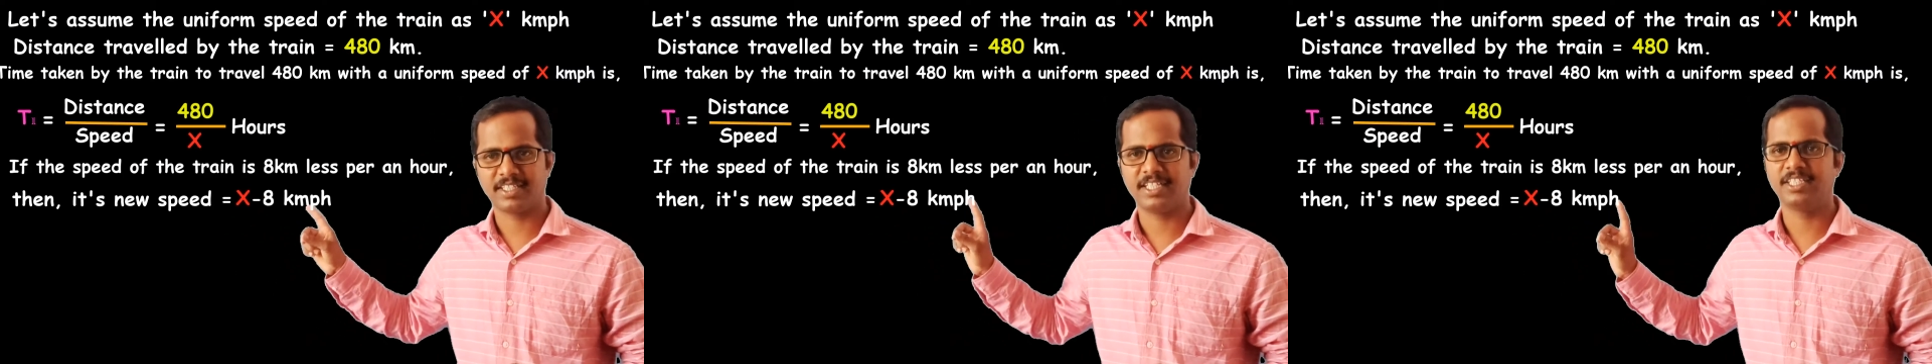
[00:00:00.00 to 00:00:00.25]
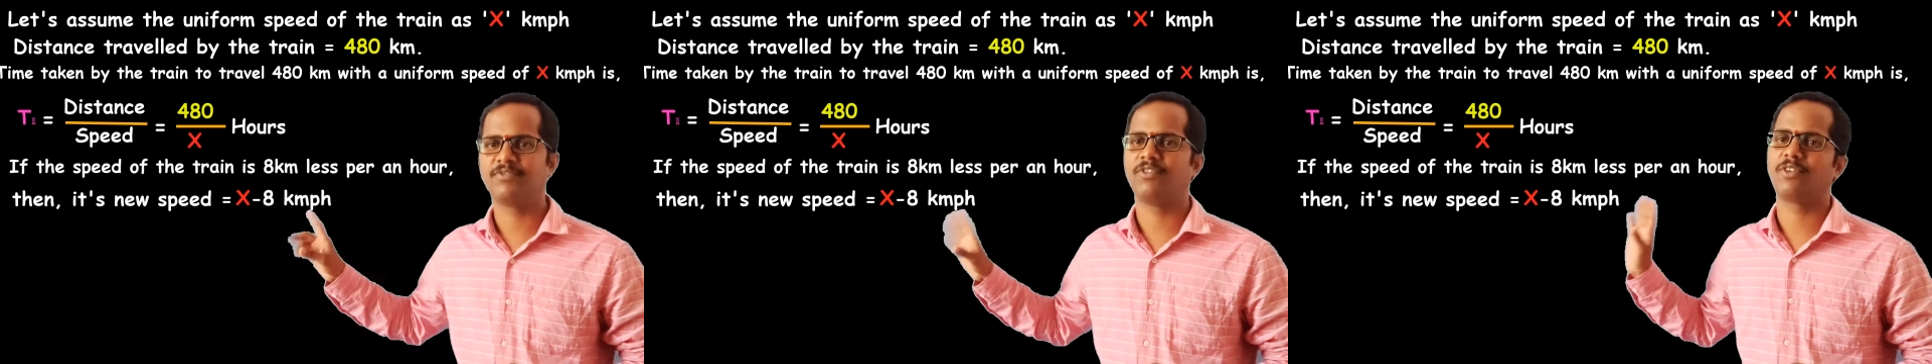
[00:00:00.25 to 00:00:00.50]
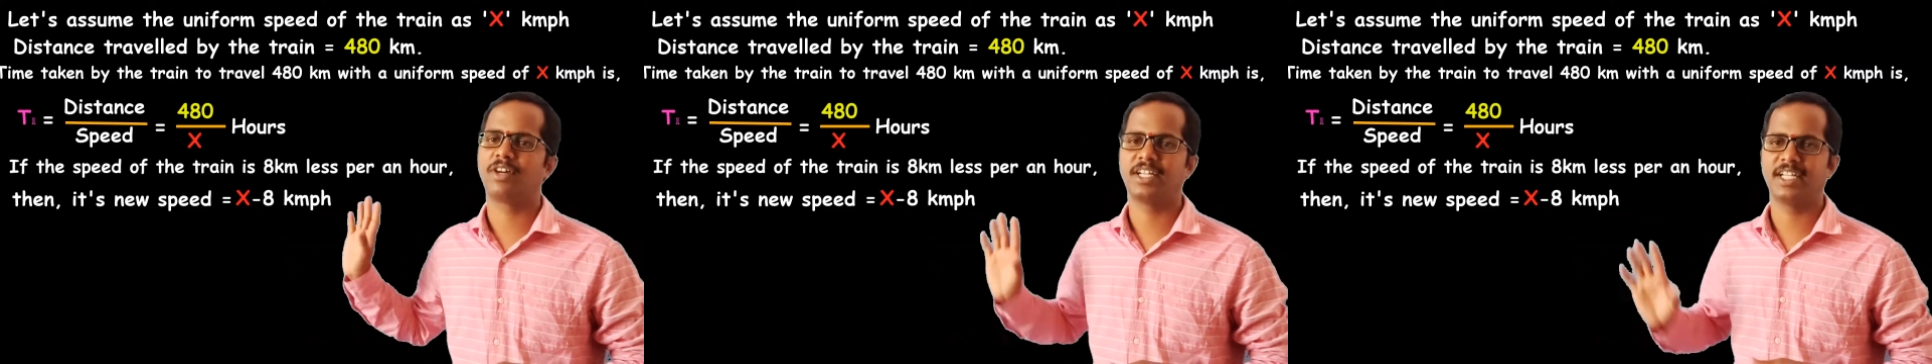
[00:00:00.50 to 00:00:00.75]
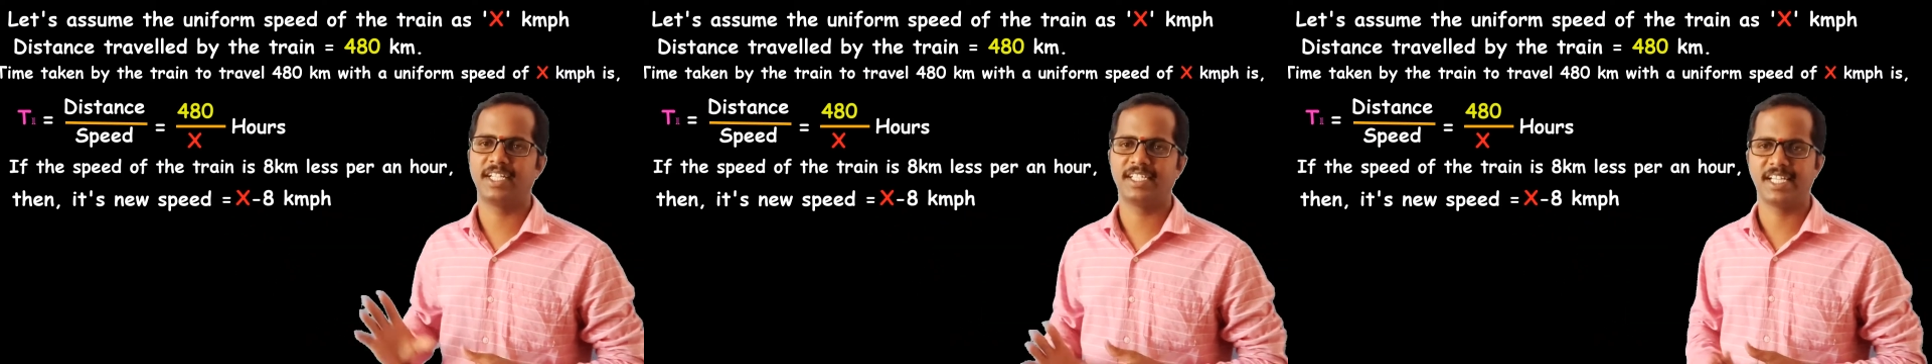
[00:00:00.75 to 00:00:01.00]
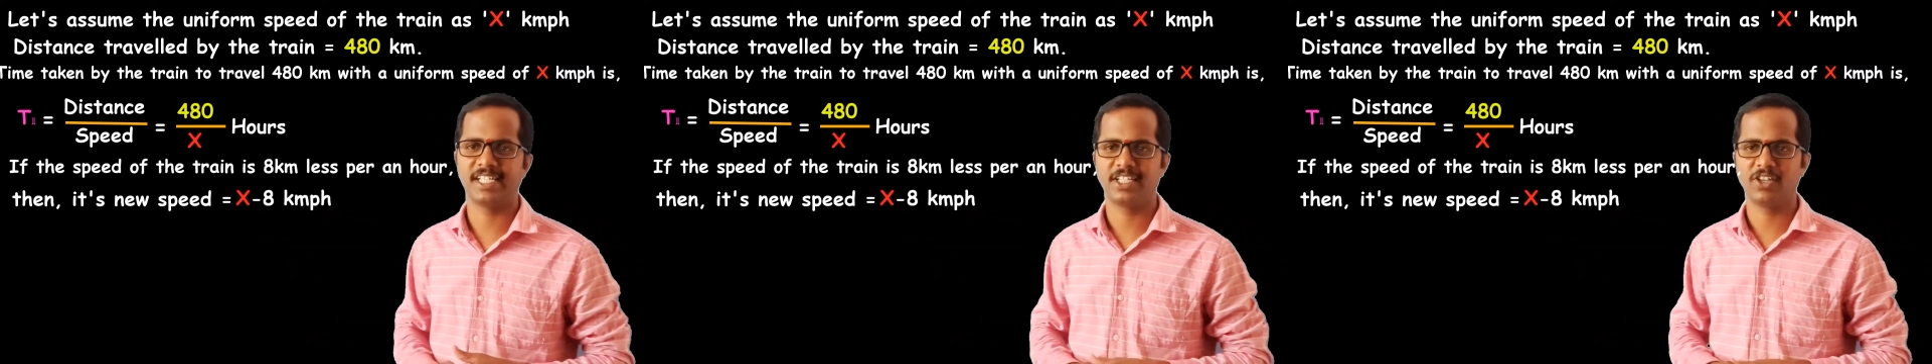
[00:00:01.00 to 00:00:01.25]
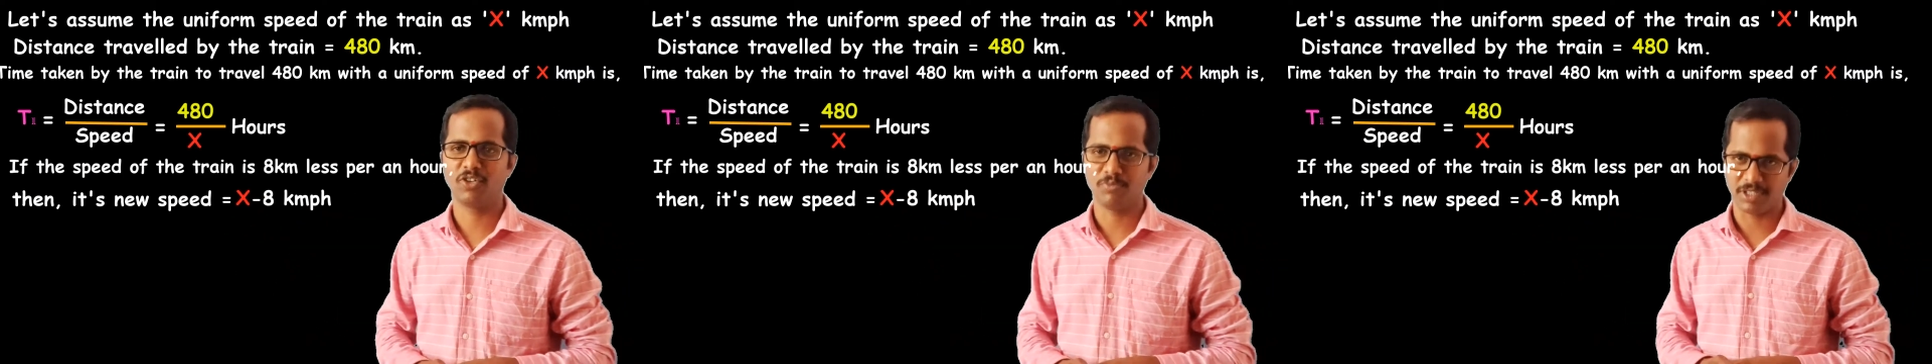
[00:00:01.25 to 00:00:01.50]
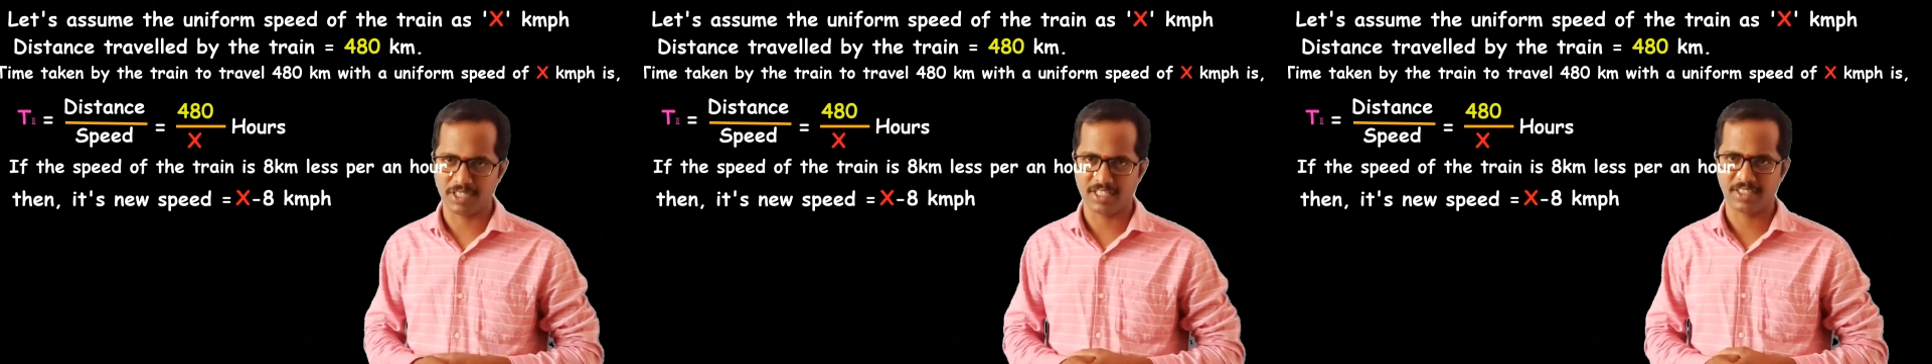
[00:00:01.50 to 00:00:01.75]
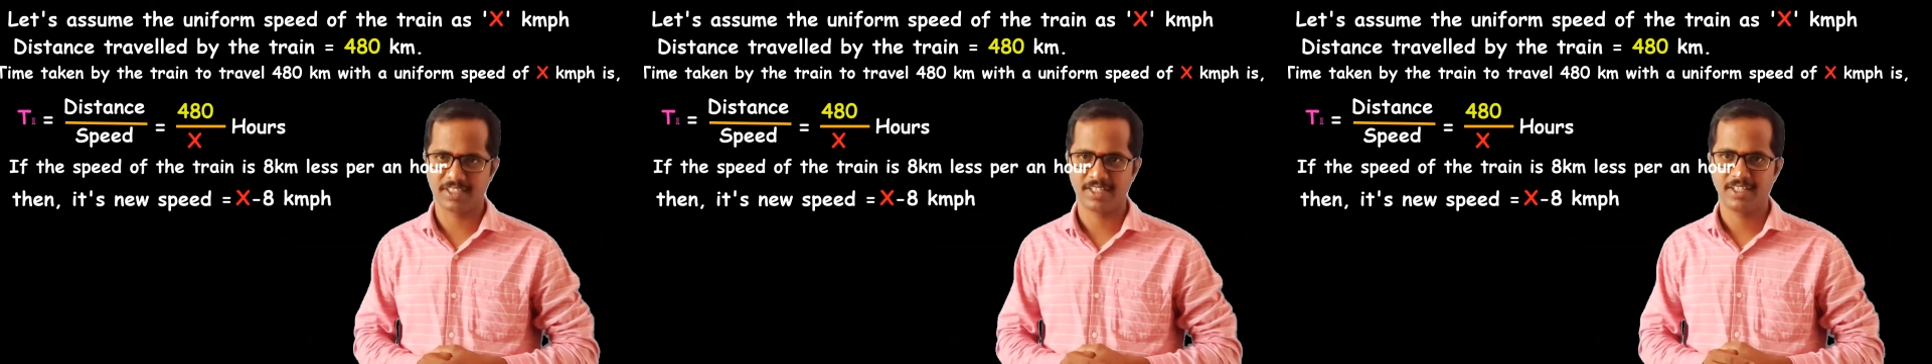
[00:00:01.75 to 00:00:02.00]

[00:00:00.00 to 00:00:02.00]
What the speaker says: that is 480 kilometers.